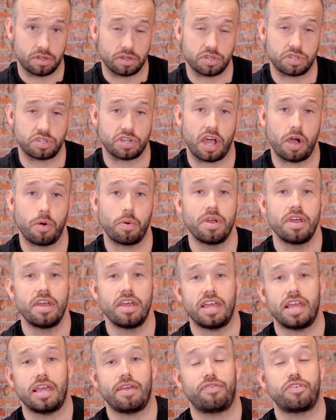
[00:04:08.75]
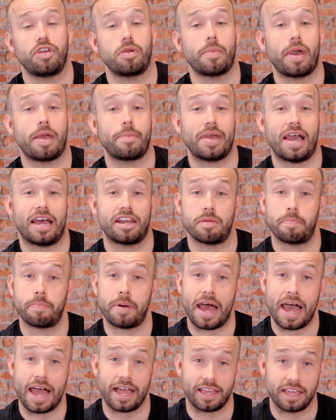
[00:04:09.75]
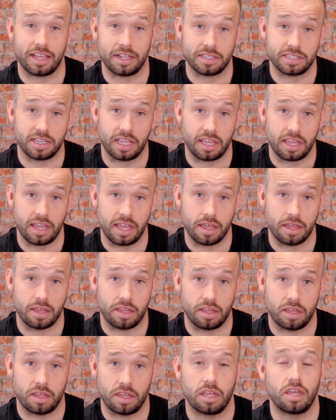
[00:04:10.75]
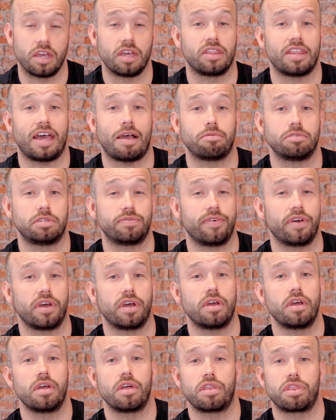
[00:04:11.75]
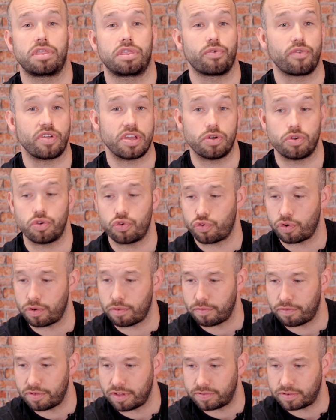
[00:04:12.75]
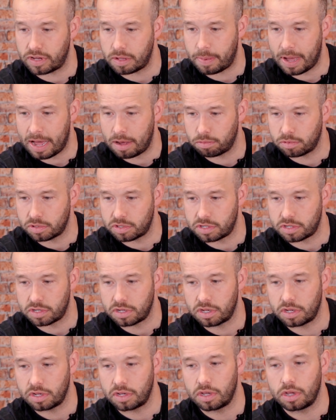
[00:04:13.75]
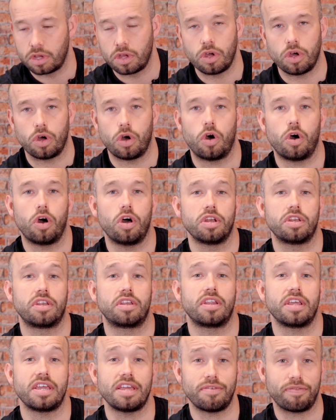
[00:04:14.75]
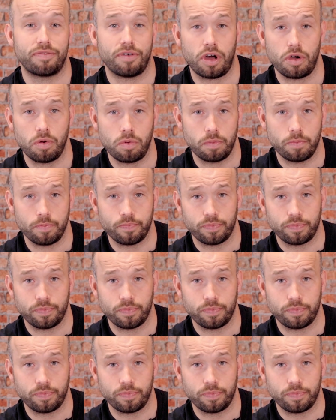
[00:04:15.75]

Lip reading: So if you maybe had a parking ticket and that was for £350, or a default,